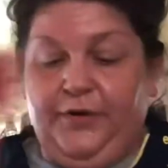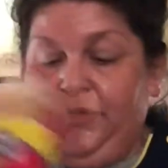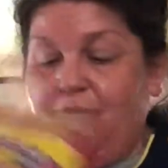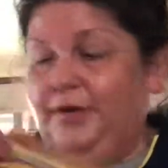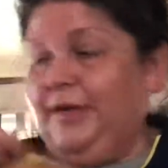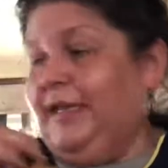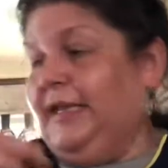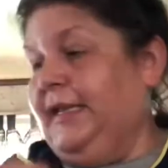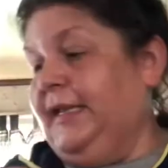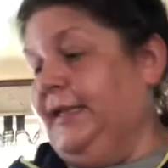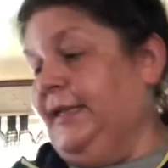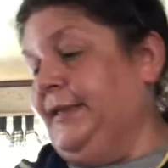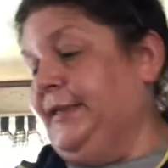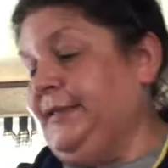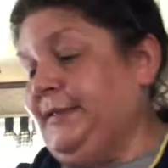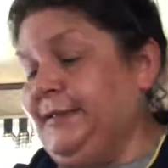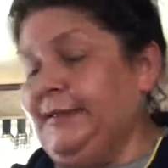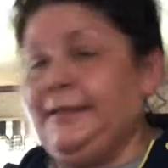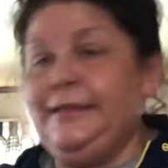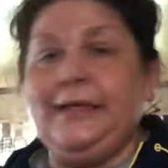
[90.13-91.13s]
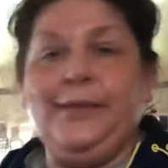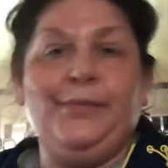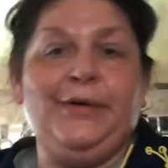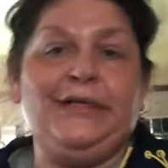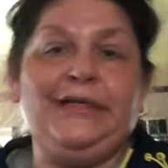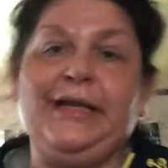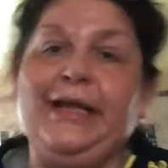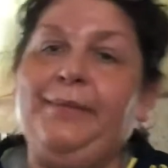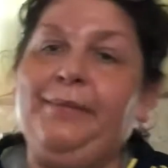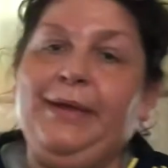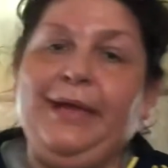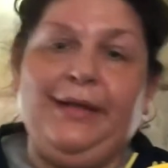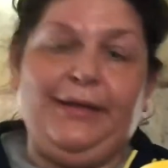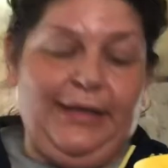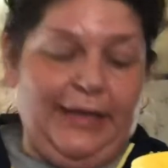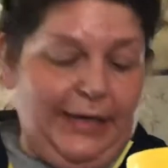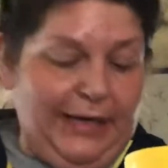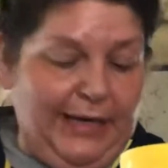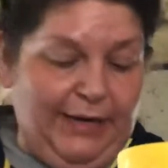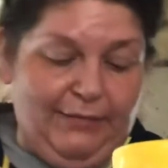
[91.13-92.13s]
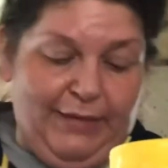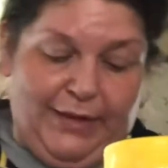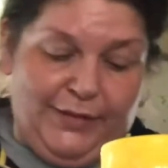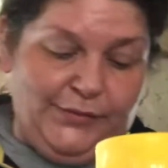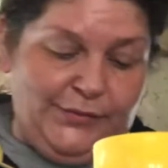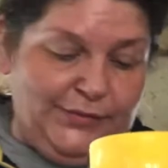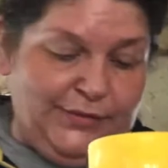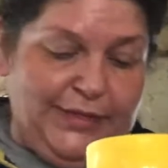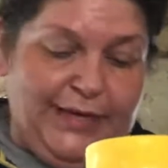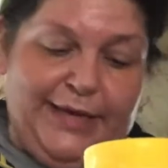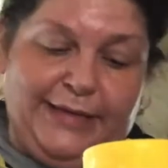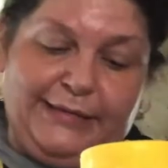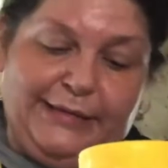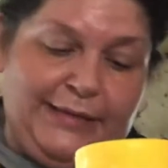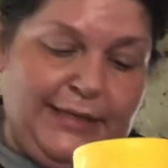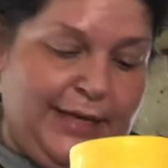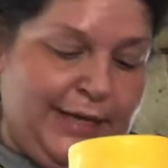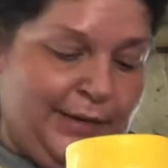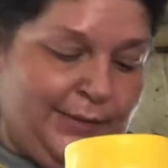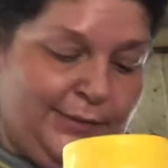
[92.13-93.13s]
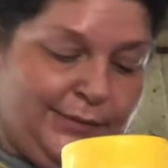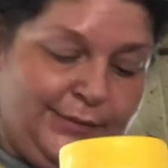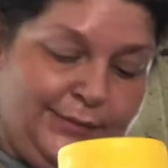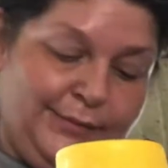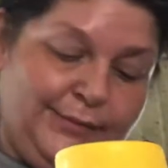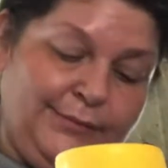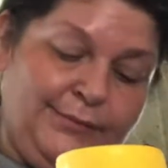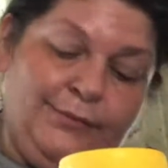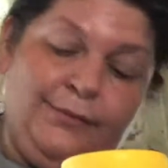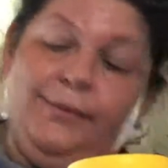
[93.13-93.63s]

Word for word: cookies. It's summertime, man. We gotta have extra snacks in the house.